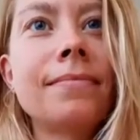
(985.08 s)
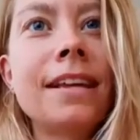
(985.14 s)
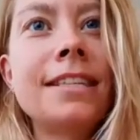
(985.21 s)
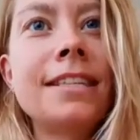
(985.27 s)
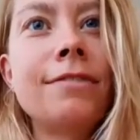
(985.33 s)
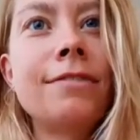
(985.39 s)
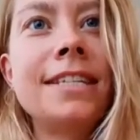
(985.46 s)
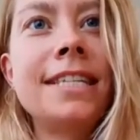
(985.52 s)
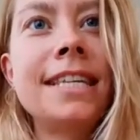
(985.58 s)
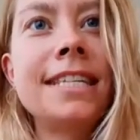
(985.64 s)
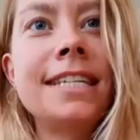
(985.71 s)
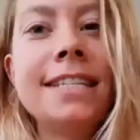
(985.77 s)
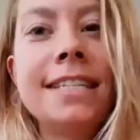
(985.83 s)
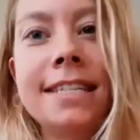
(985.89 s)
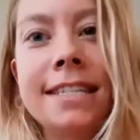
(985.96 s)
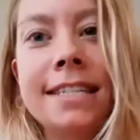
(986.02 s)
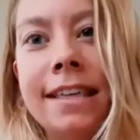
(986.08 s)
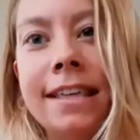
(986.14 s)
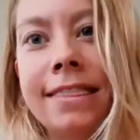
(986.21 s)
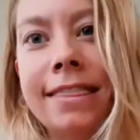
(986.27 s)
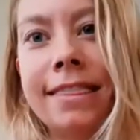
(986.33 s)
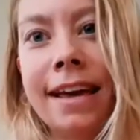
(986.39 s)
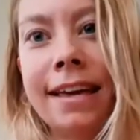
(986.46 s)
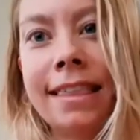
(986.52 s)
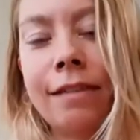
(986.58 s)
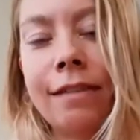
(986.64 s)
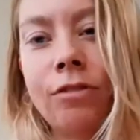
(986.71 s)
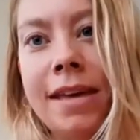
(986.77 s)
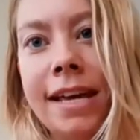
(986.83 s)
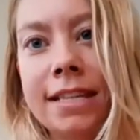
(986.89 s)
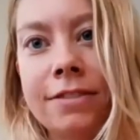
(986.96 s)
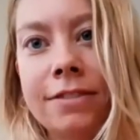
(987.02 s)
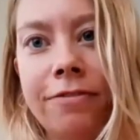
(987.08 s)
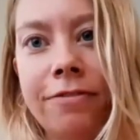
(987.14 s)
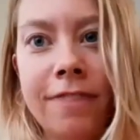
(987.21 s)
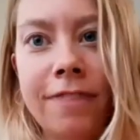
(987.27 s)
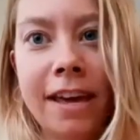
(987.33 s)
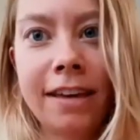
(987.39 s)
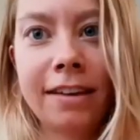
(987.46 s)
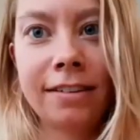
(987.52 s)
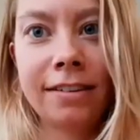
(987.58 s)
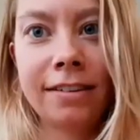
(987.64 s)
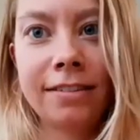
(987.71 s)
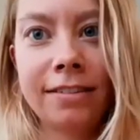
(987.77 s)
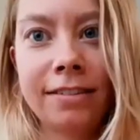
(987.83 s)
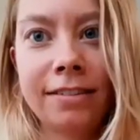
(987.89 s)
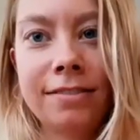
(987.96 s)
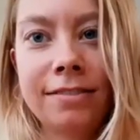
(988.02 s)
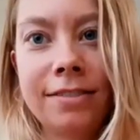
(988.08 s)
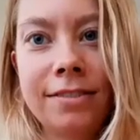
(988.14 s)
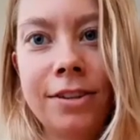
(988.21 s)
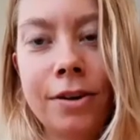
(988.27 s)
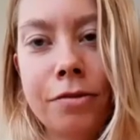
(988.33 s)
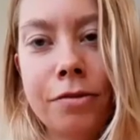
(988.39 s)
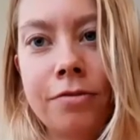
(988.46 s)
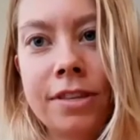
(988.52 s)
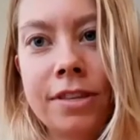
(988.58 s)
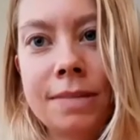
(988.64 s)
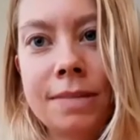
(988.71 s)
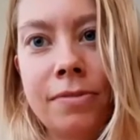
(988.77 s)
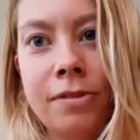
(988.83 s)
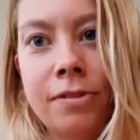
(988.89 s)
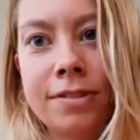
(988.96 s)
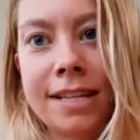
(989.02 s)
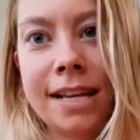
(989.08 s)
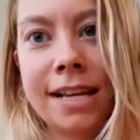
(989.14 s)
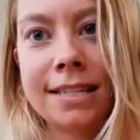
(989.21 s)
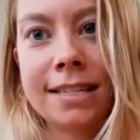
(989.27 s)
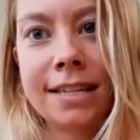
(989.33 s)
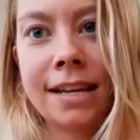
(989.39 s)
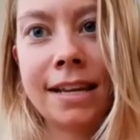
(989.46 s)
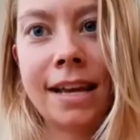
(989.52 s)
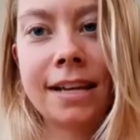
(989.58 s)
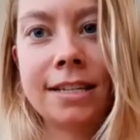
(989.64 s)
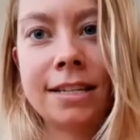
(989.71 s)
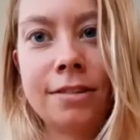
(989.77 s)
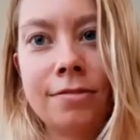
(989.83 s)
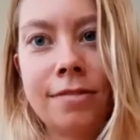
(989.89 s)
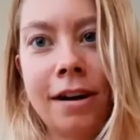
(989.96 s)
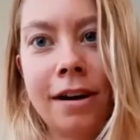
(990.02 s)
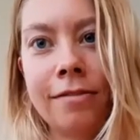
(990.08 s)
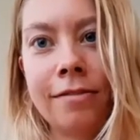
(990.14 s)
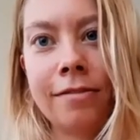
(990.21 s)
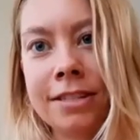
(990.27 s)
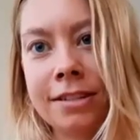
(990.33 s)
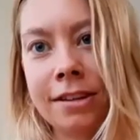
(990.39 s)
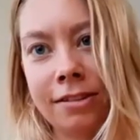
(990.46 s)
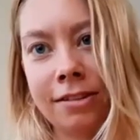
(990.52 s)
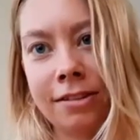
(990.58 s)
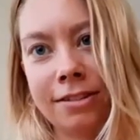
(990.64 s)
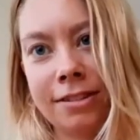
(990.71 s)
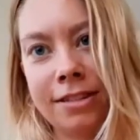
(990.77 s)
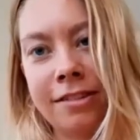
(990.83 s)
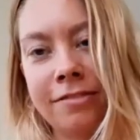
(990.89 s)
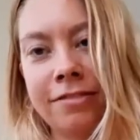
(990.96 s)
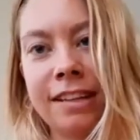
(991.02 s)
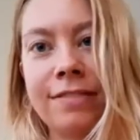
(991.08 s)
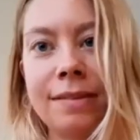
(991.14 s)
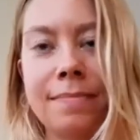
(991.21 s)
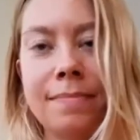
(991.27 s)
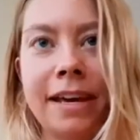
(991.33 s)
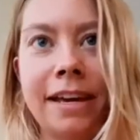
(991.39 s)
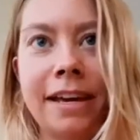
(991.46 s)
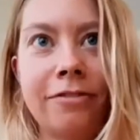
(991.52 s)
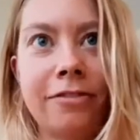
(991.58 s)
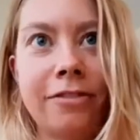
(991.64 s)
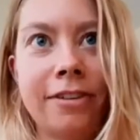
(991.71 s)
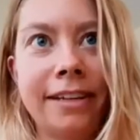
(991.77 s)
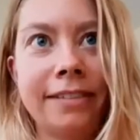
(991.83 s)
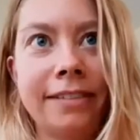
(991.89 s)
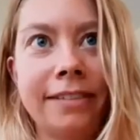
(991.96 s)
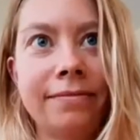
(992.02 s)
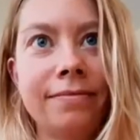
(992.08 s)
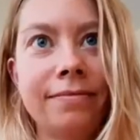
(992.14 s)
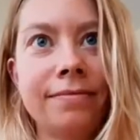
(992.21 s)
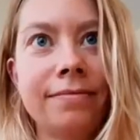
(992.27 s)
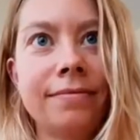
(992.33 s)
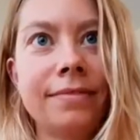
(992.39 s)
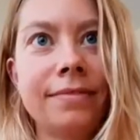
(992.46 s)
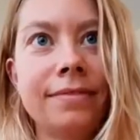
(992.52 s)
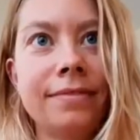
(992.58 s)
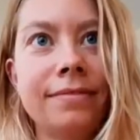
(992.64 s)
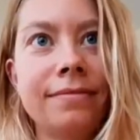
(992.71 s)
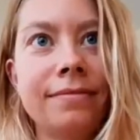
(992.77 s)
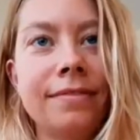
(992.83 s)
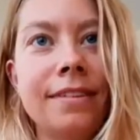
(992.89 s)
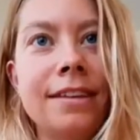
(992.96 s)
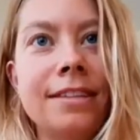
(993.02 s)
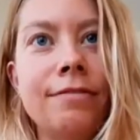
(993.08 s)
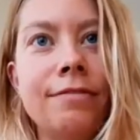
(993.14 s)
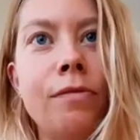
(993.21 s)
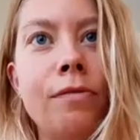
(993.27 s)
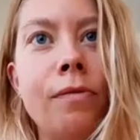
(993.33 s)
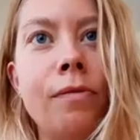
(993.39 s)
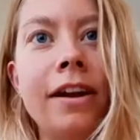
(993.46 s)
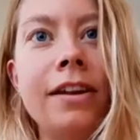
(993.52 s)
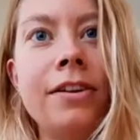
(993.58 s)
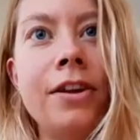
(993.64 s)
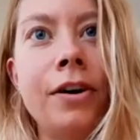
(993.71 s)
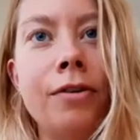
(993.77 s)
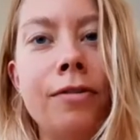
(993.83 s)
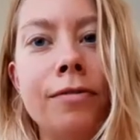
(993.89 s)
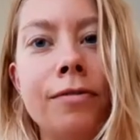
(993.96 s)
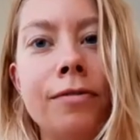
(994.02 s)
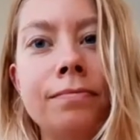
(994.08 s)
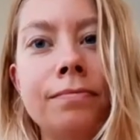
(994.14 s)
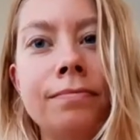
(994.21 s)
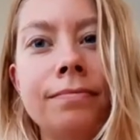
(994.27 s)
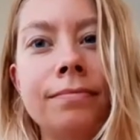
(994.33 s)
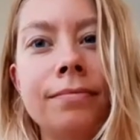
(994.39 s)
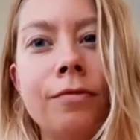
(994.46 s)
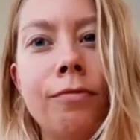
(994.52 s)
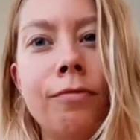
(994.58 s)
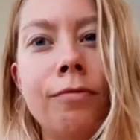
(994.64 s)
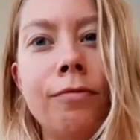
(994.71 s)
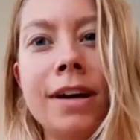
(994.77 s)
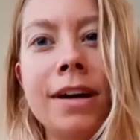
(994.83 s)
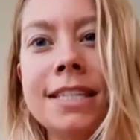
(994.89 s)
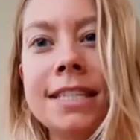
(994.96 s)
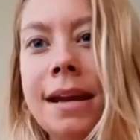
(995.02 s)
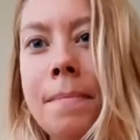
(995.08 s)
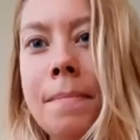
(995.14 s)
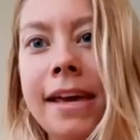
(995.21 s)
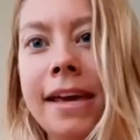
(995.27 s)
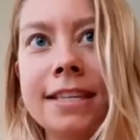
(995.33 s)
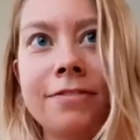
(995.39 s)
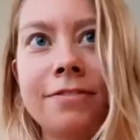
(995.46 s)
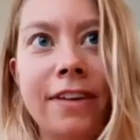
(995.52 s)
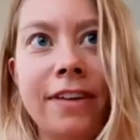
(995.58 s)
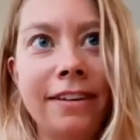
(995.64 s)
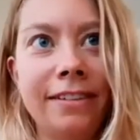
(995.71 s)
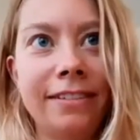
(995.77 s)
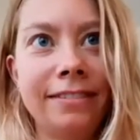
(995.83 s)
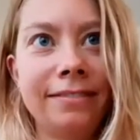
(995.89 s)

so resistance is the thing that will make us fail to go through this process and get to our results of living pain free. We want to know what's going to make us fail.